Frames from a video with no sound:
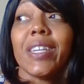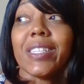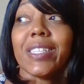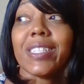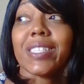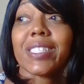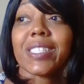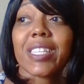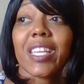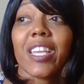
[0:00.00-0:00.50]

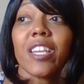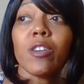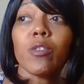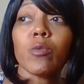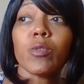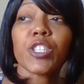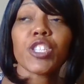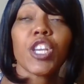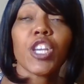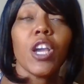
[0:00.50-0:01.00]

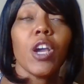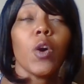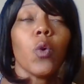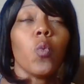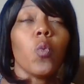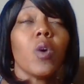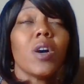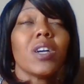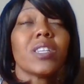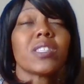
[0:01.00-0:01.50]
distinguish
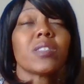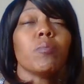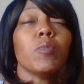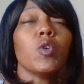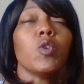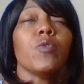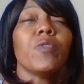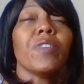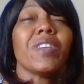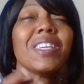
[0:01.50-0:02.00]
what's
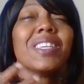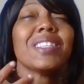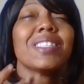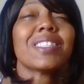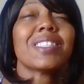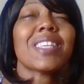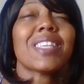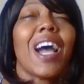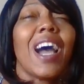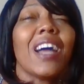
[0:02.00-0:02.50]
moving
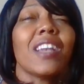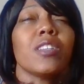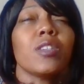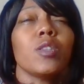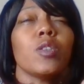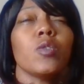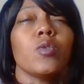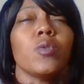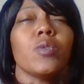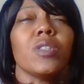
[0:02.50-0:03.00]
inside of
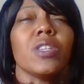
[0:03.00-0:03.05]
you,